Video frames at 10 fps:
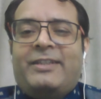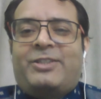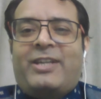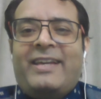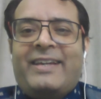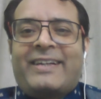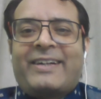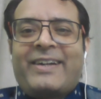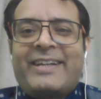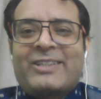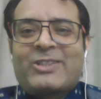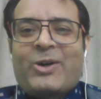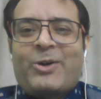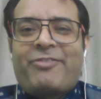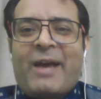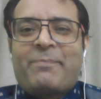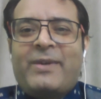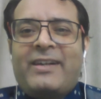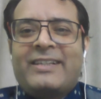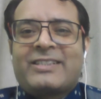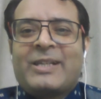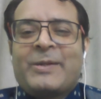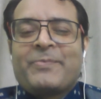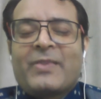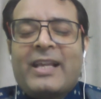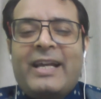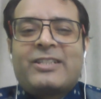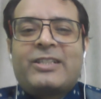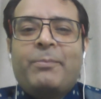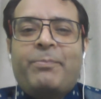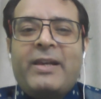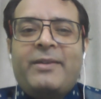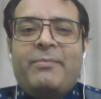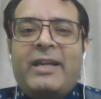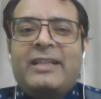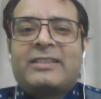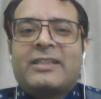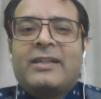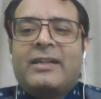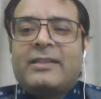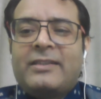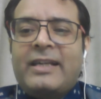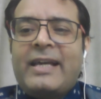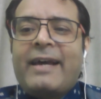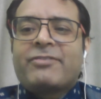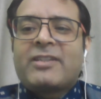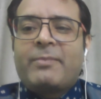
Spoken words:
say critics of happiness, it simply means they have some